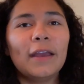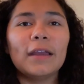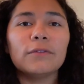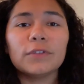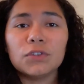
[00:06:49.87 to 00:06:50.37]

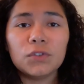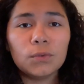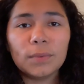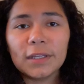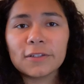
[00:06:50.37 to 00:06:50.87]
every
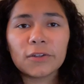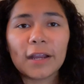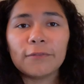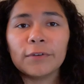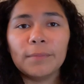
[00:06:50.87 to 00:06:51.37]
2 weeks or
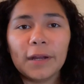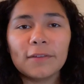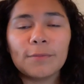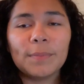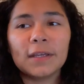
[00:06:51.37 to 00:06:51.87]
every
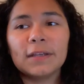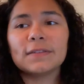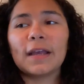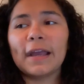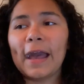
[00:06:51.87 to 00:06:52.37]
month,
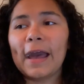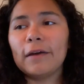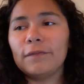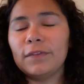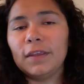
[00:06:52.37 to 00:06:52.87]
because I
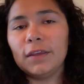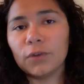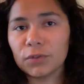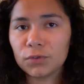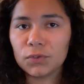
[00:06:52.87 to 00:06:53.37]
have the
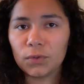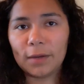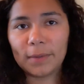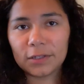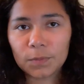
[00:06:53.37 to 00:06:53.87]
grocery store
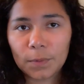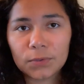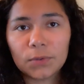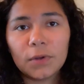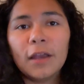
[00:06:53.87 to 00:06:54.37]
at my
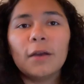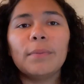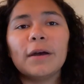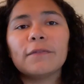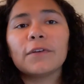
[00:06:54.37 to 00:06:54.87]
disposal.
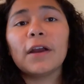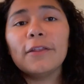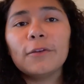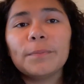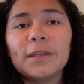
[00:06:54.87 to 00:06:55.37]
But for
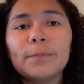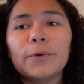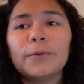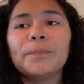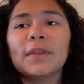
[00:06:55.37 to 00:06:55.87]
other
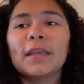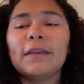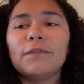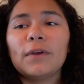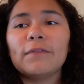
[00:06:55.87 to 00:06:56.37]
people,
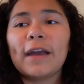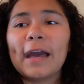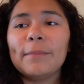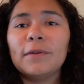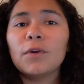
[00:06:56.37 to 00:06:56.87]
if you have a
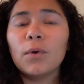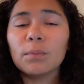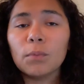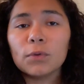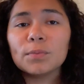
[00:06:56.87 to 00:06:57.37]
habit of
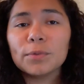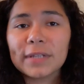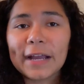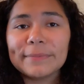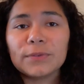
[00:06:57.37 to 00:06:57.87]
going multiple
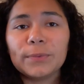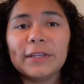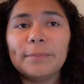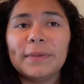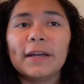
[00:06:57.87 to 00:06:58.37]
times a
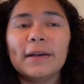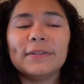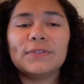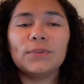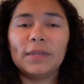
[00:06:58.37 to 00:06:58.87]
week
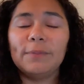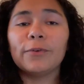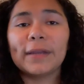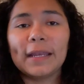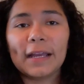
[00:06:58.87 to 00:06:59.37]
because you keep
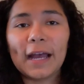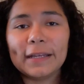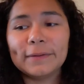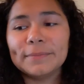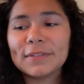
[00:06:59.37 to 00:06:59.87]
forgetting
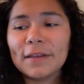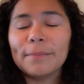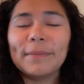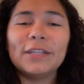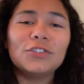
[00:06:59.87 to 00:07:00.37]
items,
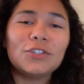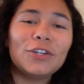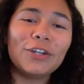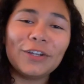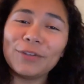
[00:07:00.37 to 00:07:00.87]
make
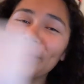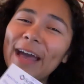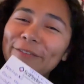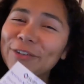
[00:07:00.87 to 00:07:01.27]
sure you have